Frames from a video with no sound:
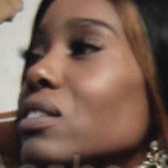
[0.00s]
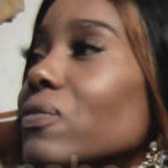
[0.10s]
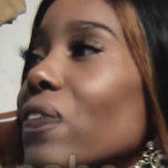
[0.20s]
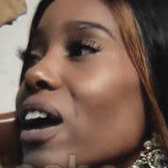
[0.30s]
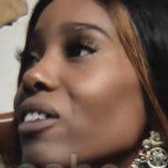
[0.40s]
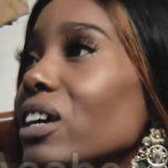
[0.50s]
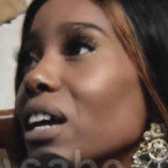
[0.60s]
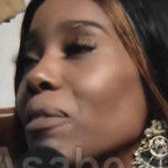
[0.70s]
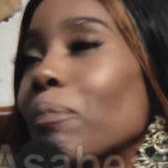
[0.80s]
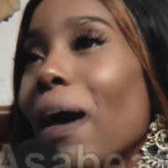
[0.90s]
It's very
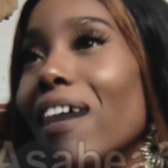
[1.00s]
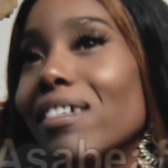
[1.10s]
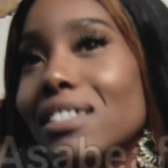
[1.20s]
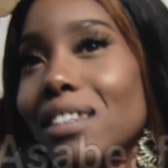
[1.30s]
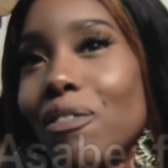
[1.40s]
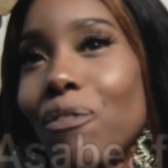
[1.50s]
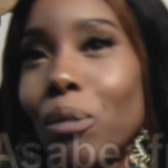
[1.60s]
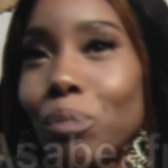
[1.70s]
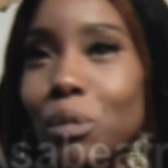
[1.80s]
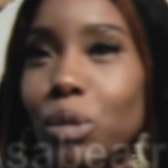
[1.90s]
embarrassing
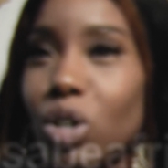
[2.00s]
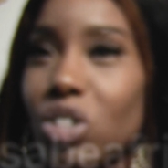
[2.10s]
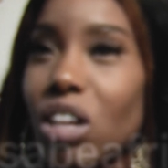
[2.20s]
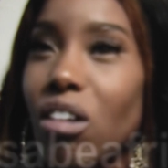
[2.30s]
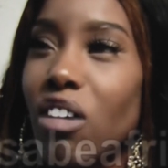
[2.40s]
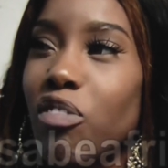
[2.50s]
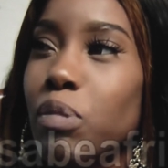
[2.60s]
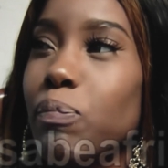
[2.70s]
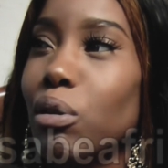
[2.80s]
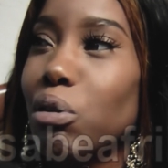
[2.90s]
for me because a lot of
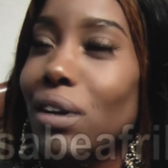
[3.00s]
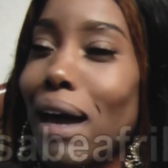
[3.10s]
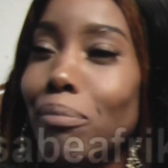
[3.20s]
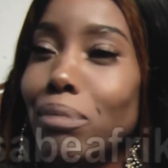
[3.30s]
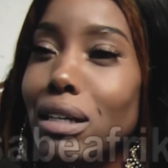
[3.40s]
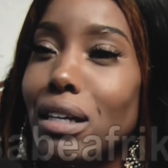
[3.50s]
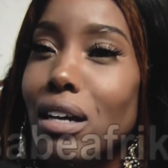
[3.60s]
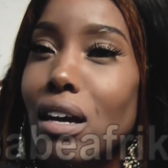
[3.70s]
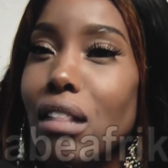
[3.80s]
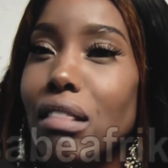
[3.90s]
people look at
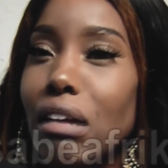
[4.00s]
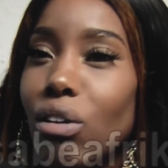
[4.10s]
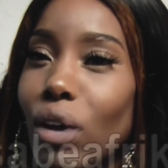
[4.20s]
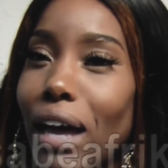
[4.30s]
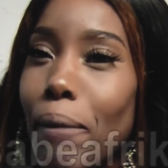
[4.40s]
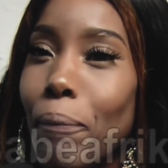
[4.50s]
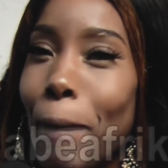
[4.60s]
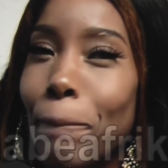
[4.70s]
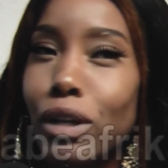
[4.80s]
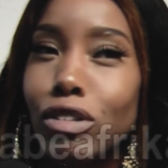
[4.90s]
me, they look at
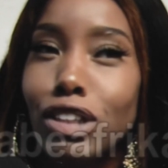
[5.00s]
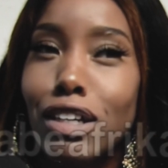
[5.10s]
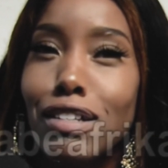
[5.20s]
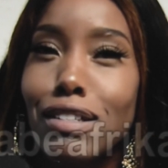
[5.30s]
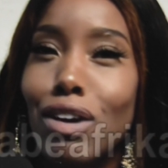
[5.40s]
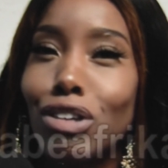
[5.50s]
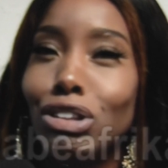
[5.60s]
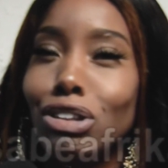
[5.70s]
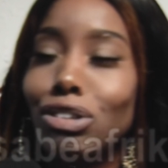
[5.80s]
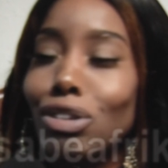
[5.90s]
my pictures. Oh,
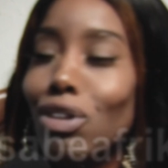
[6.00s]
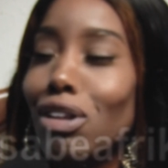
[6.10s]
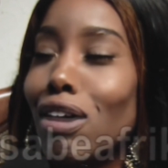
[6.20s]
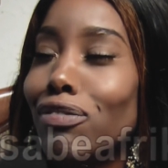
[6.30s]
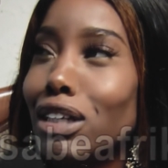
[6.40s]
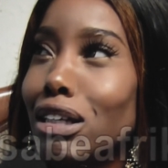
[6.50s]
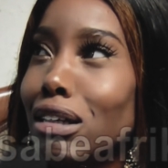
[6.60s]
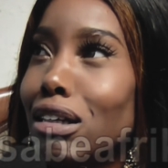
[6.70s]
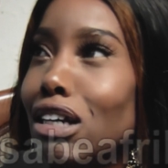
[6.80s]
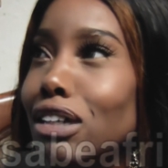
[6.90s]
she's so
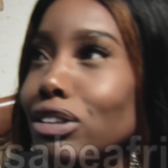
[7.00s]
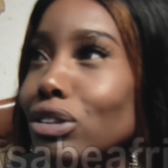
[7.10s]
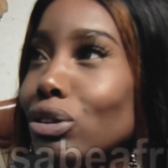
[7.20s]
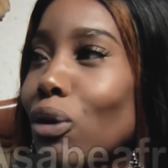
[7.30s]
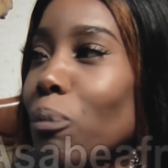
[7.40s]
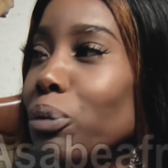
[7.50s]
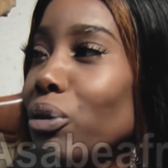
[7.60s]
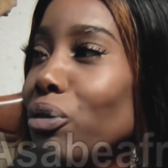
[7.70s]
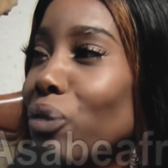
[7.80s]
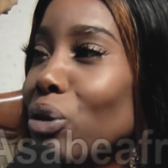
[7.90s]
lovely, she's so
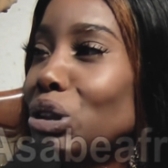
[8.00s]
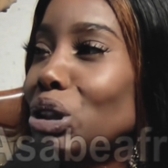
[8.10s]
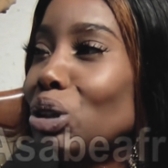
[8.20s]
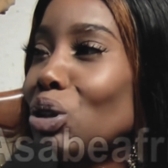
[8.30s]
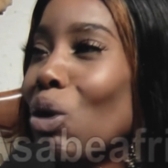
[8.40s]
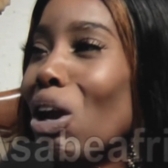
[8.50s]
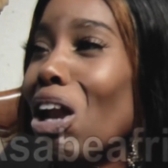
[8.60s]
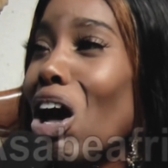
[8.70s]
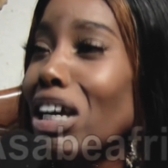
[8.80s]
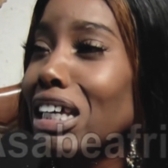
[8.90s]
beautiful, she's so
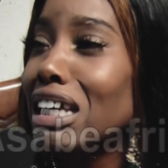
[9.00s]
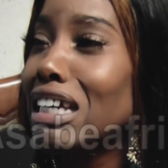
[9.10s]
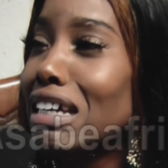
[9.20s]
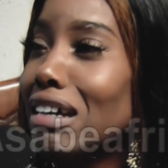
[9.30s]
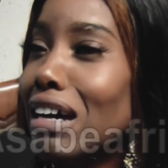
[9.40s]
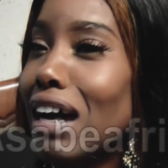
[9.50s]
lucky.